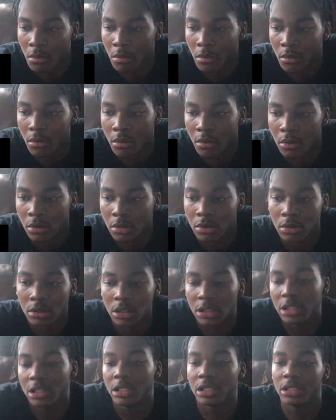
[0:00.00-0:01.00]
I'm proud of.
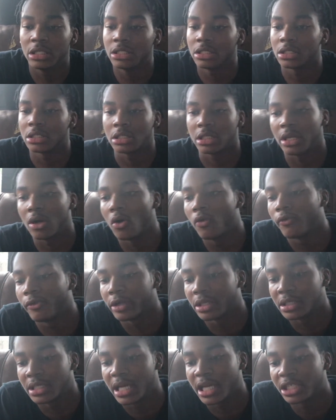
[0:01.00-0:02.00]
See, he just over
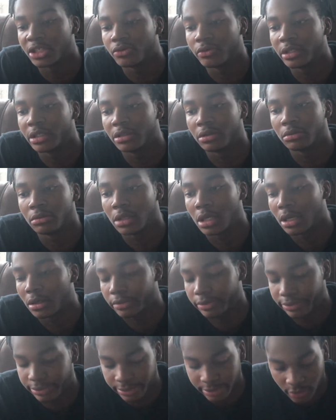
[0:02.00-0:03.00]
exaggerating.
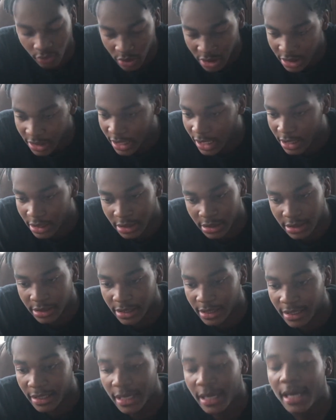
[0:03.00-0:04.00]
what did I just
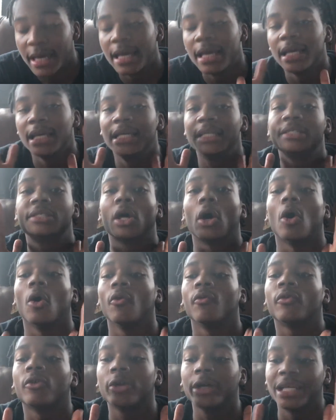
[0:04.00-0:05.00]
say? He's
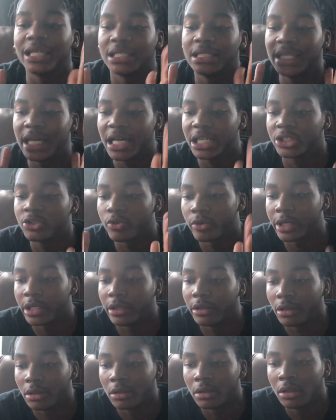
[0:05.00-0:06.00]
over
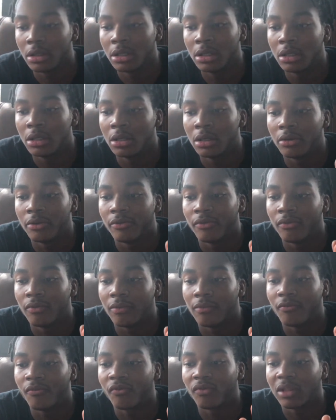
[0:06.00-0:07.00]
exaggerating.
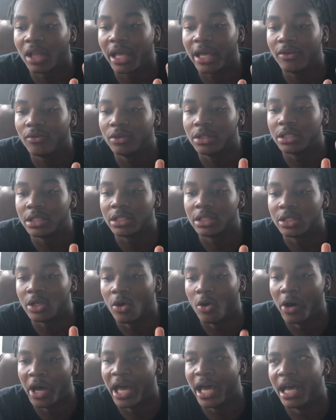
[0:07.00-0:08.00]
Flight was
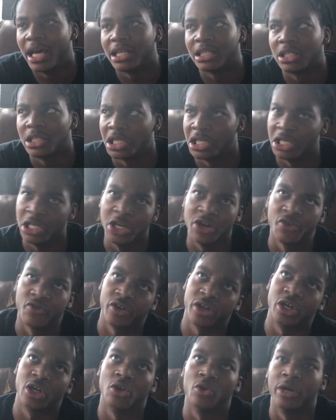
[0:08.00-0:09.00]
so ass a year
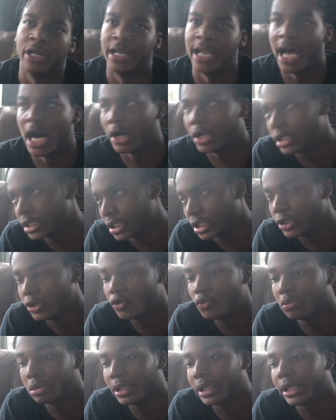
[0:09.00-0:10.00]
ago, and now he's a
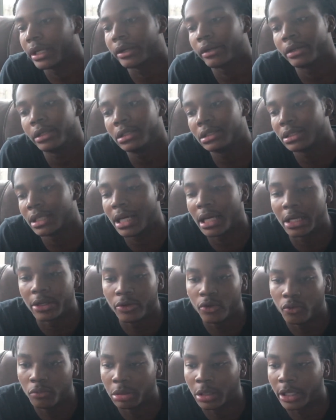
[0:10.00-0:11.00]
new player. He's not a
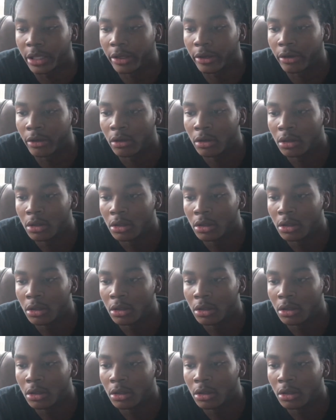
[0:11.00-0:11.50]
new player.